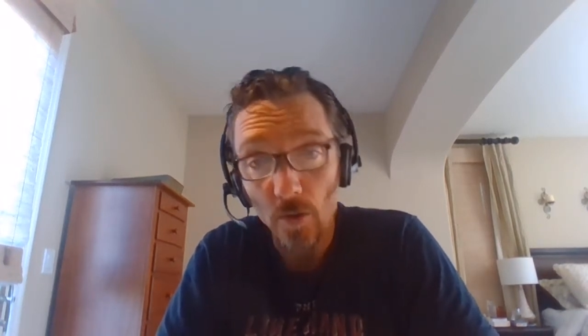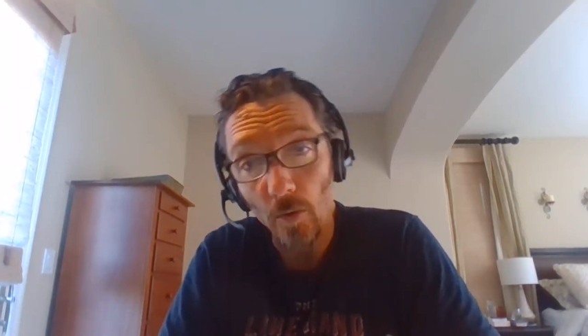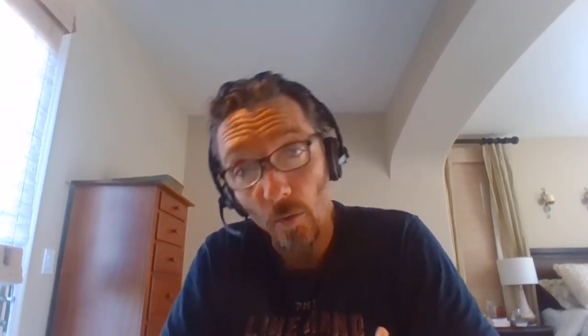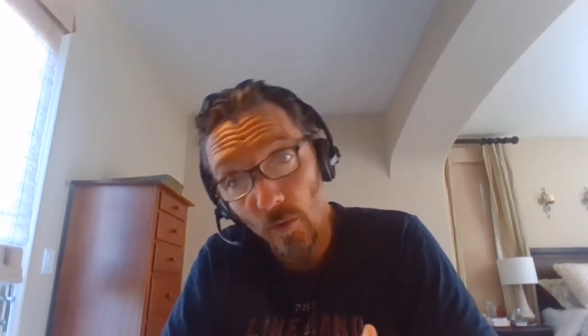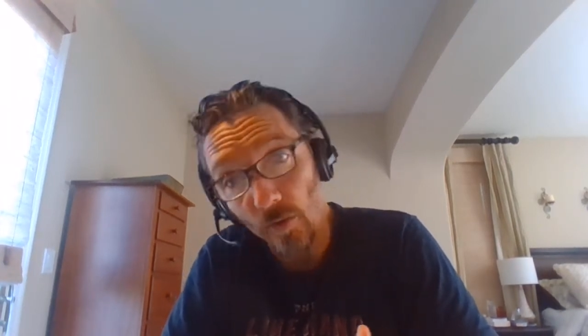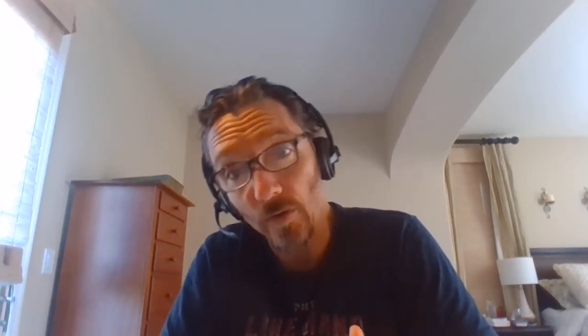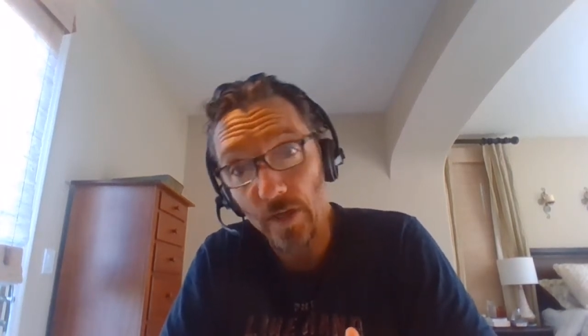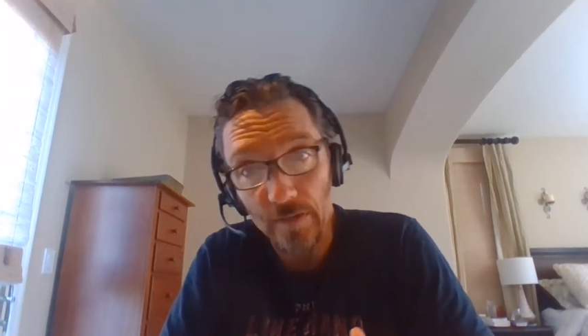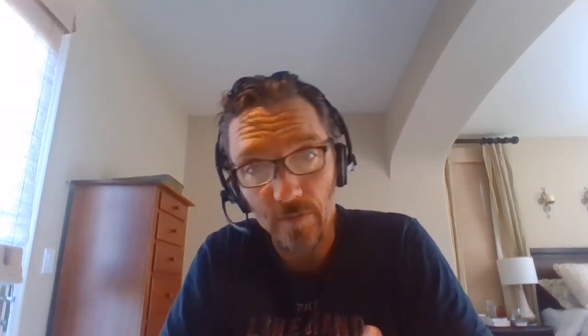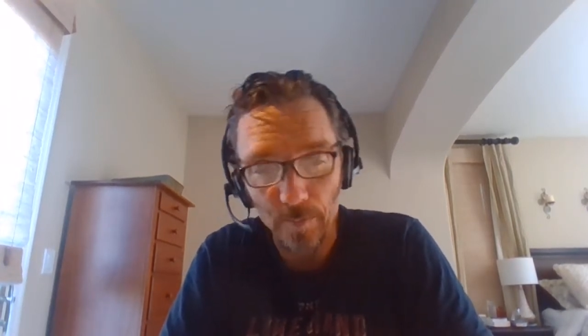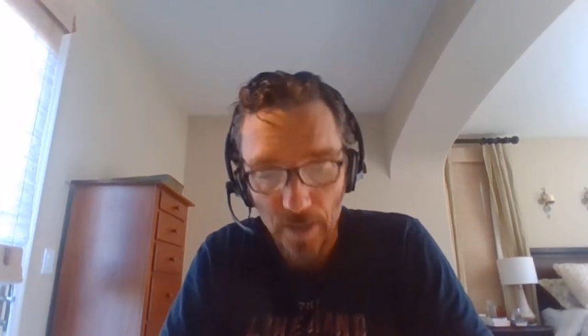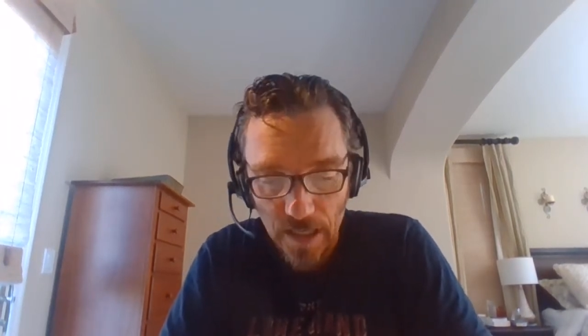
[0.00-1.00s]
or
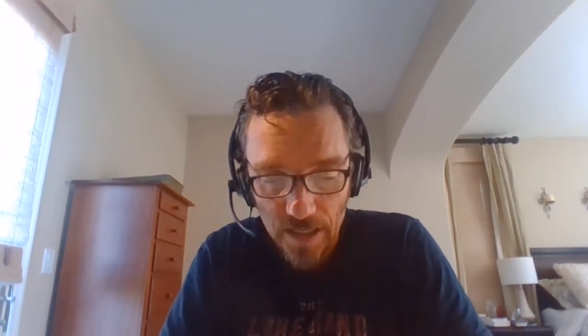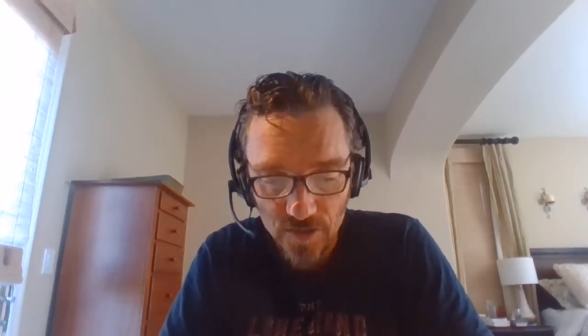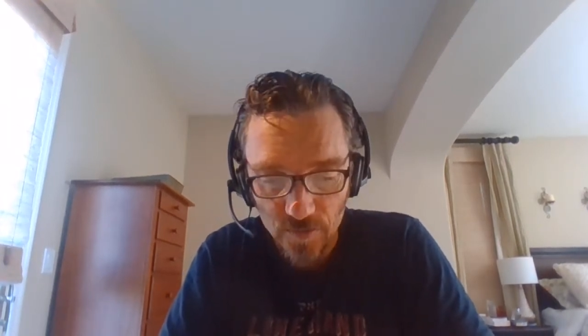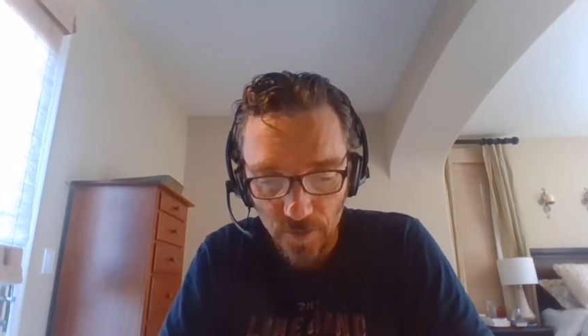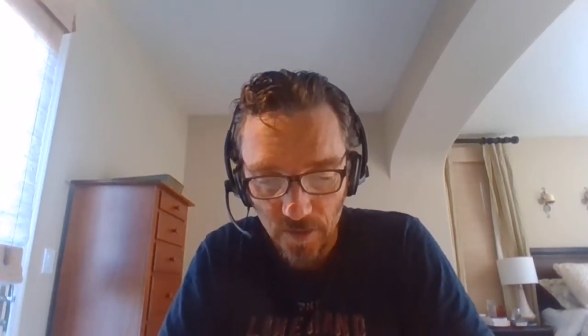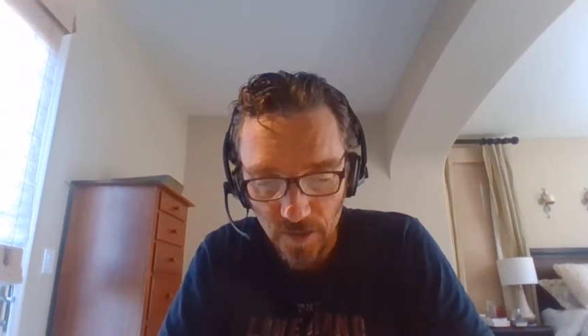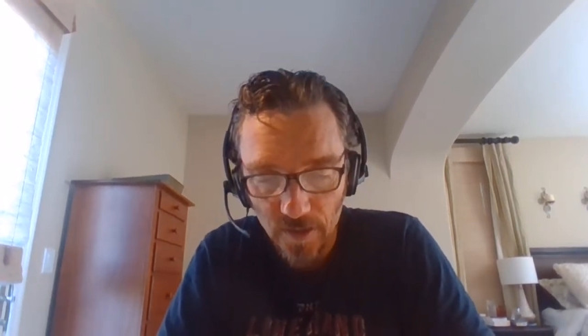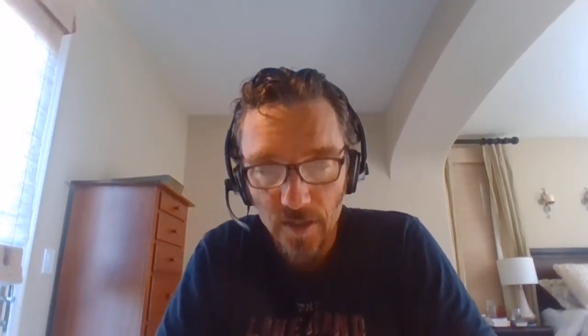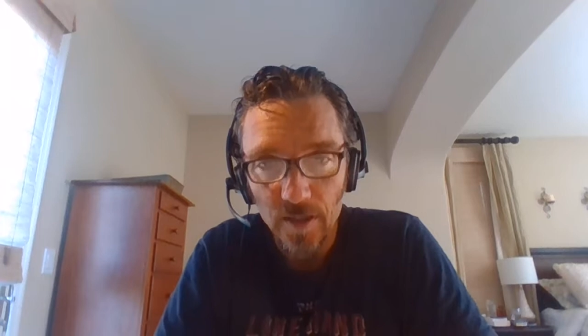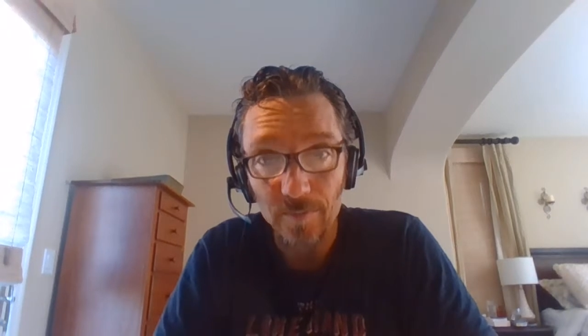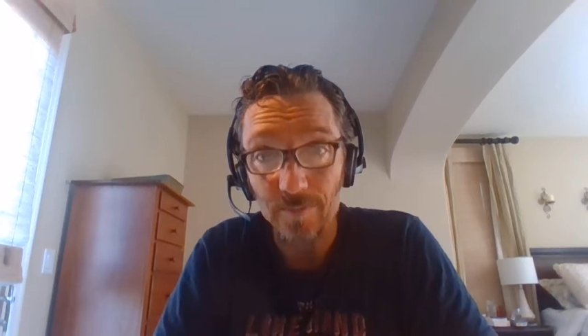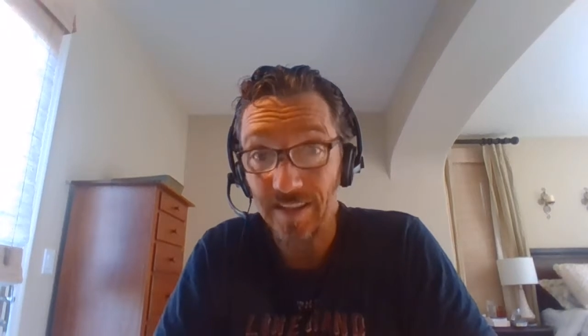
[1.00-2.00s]
even possibly
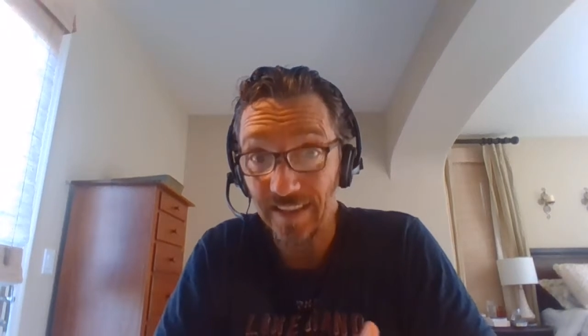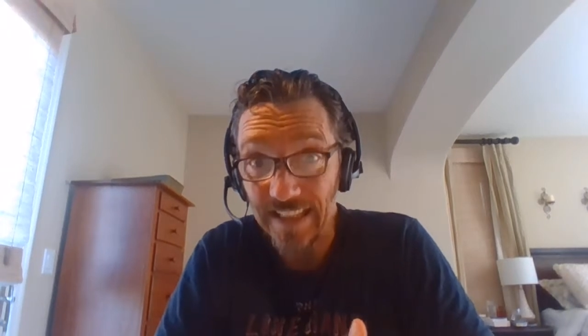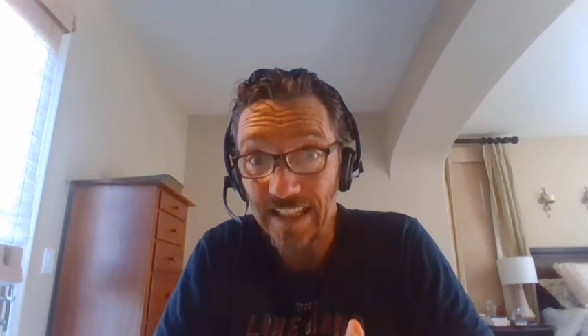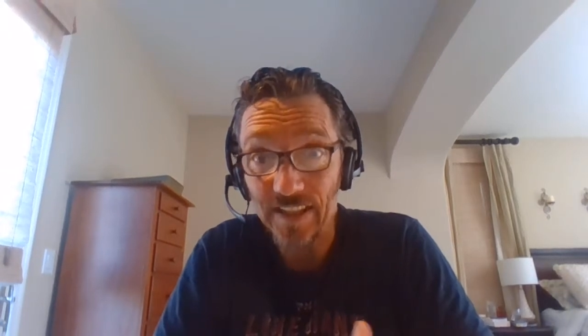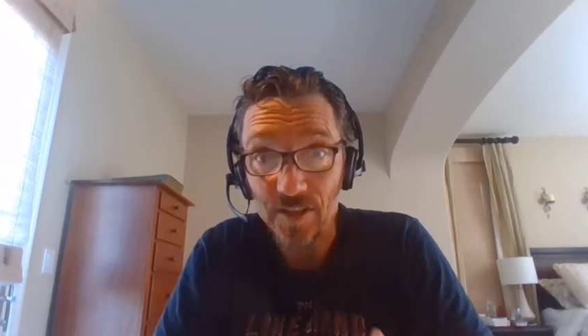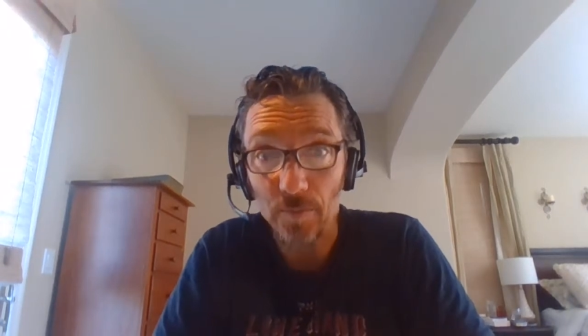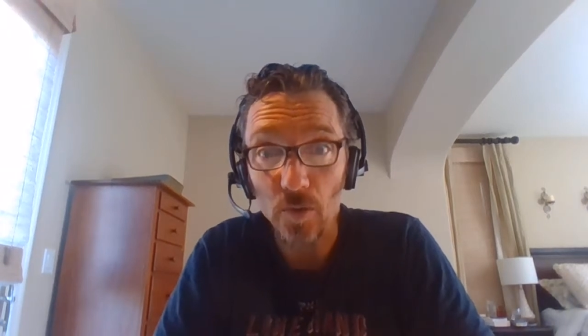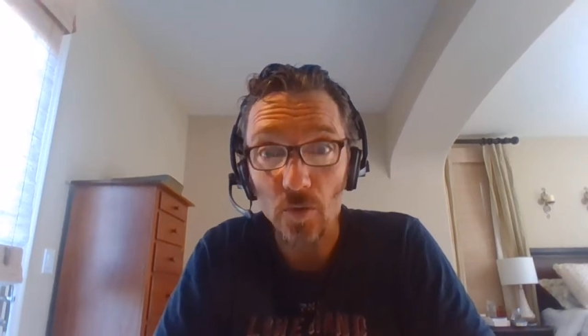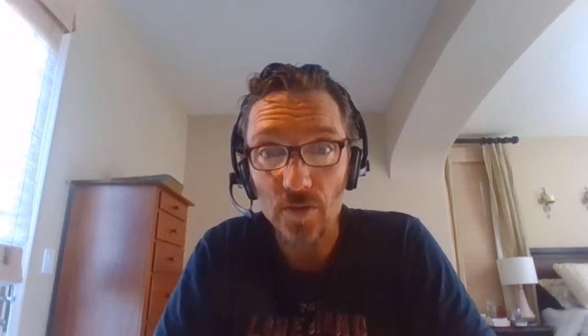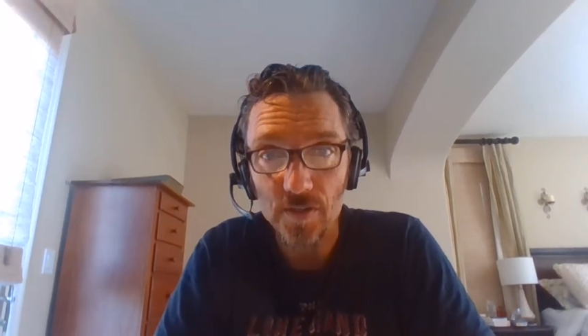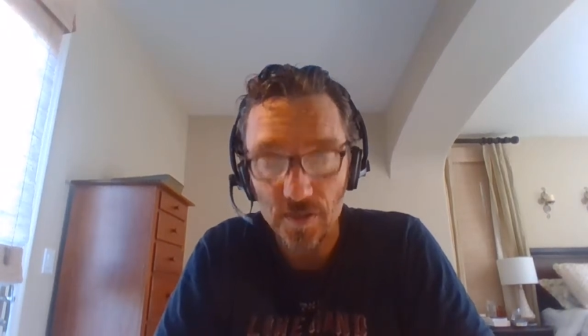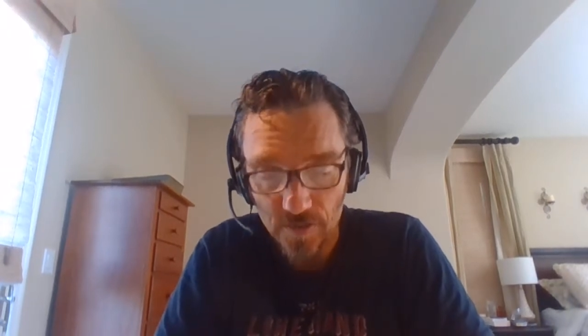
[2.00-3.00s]
deleting some
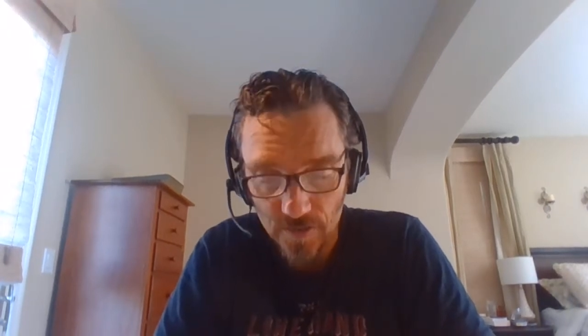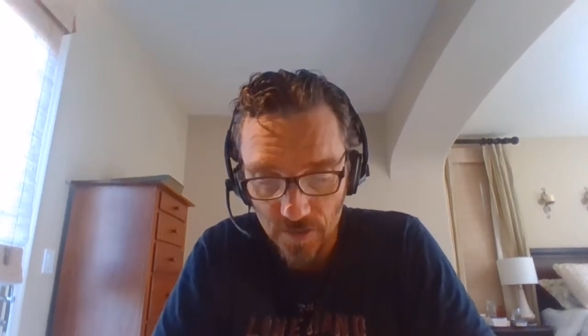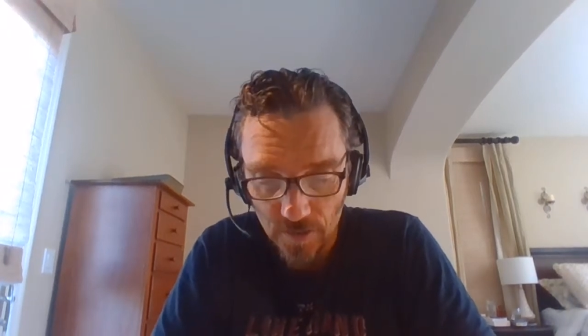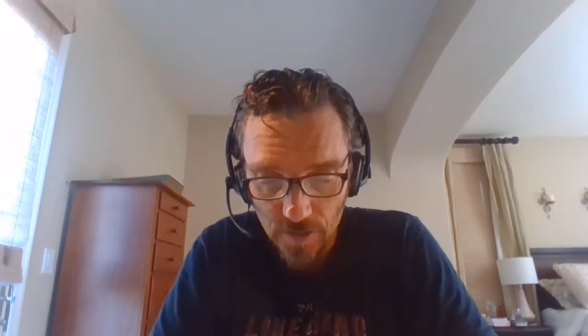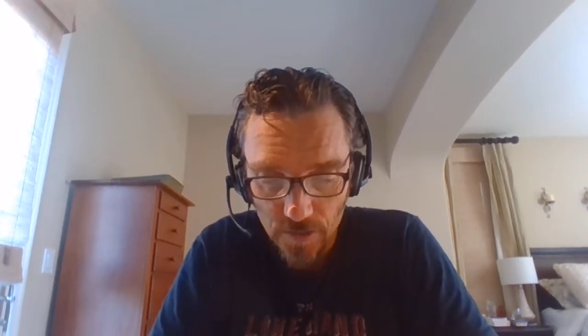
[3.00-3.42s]
courses.